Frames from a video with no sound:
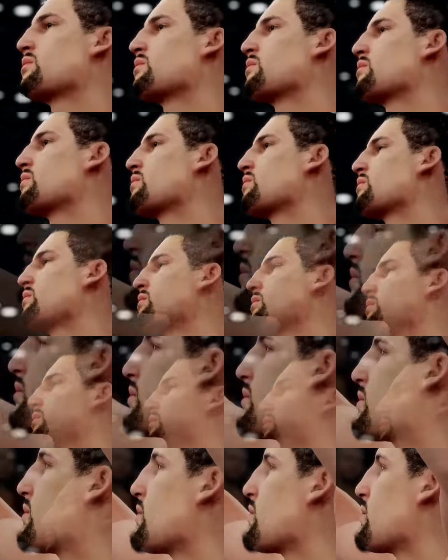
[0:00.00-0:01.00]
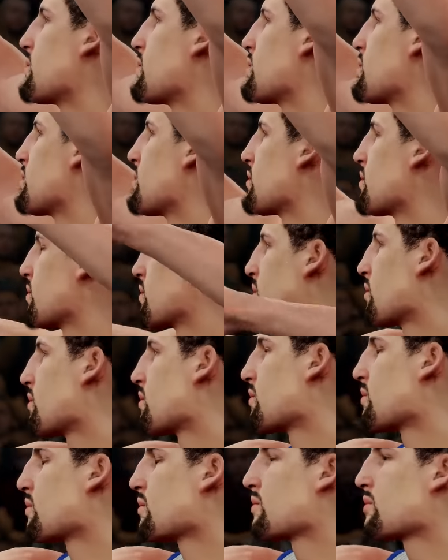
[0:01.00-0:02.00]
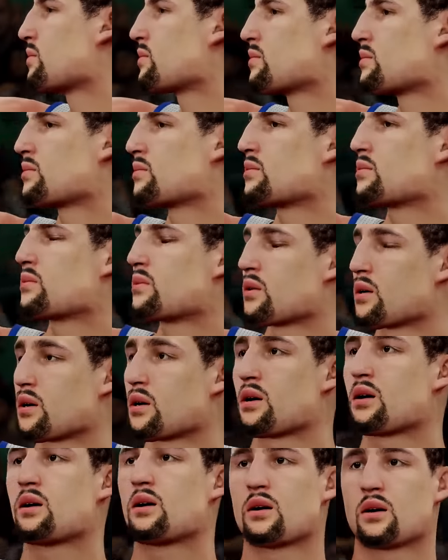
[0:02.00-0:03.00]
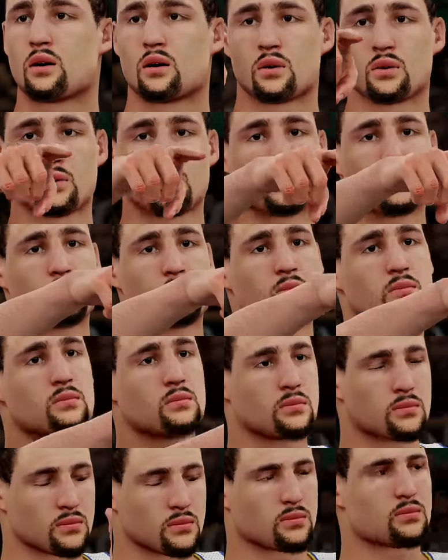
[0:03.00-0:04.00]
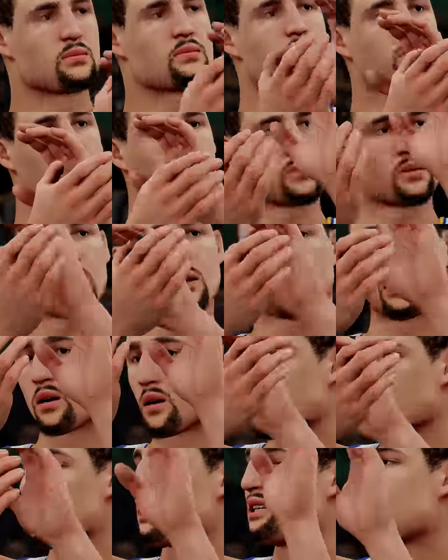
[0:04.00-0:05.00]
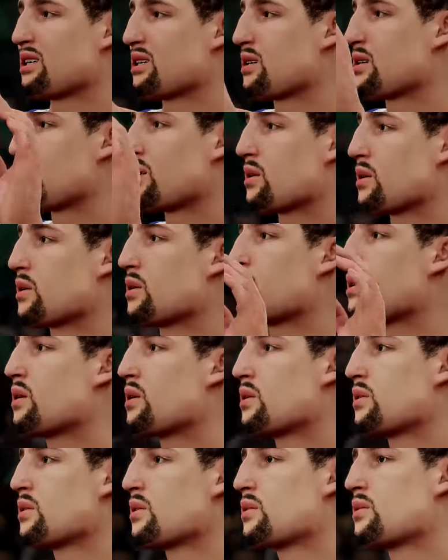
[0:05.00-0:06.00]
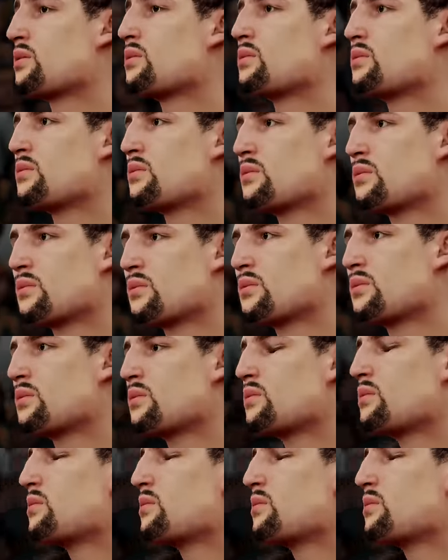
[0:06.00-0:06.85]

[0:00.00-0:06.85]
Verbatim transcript: which, 2K, you're tripping right now. You are tripping. But I guess he is a pretty good three-point shooter. I